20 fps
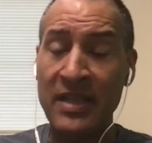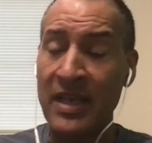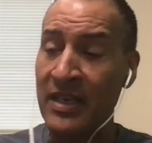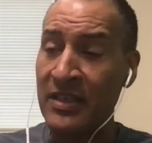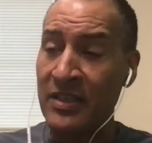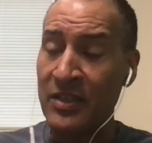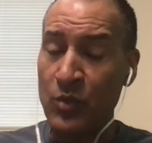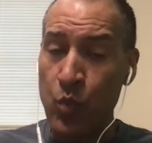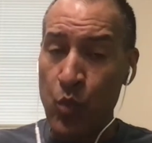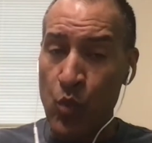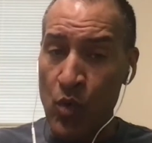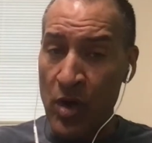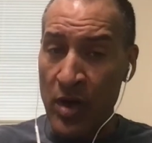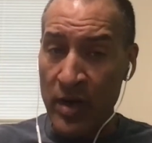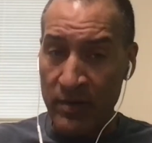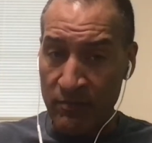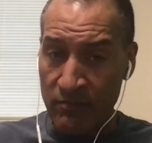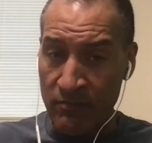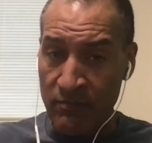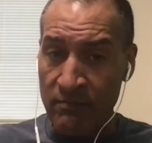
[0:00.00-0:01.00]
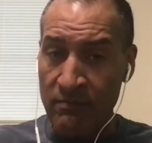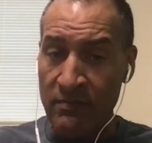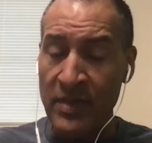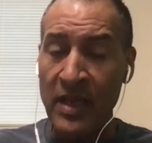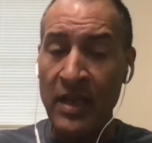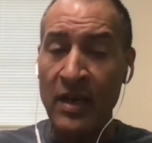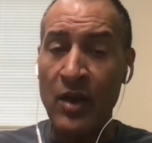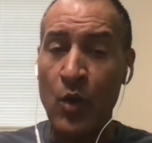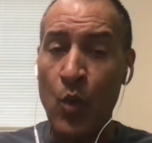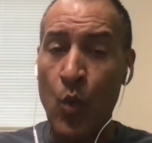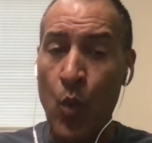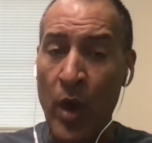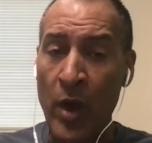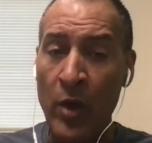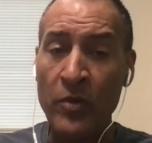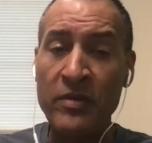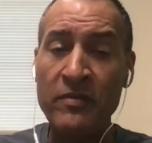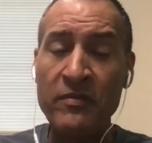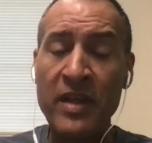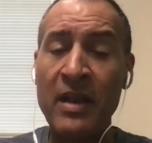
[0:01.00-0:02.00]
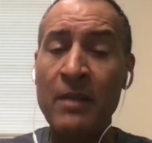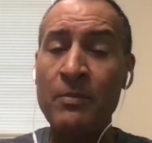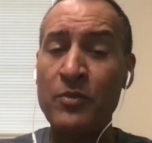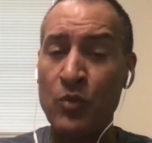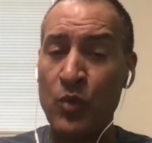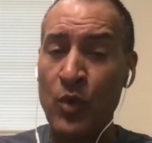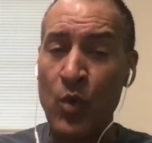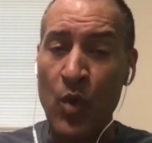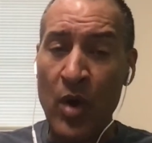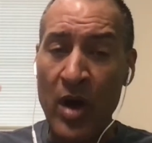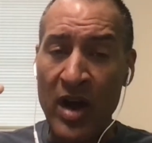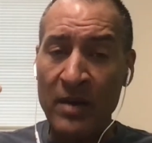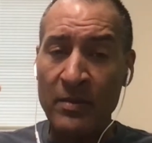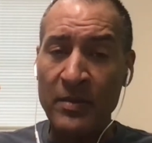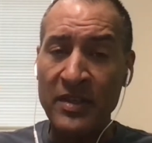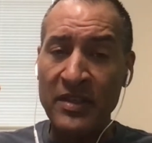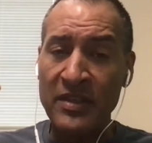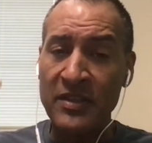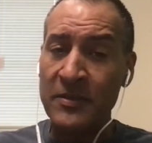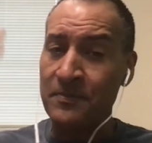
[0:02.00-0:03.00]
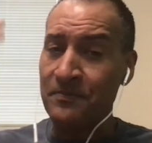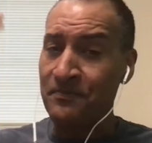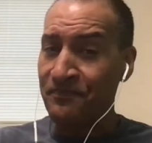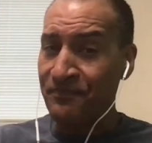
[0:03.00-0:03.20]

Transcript: They just want, well-developed requirements,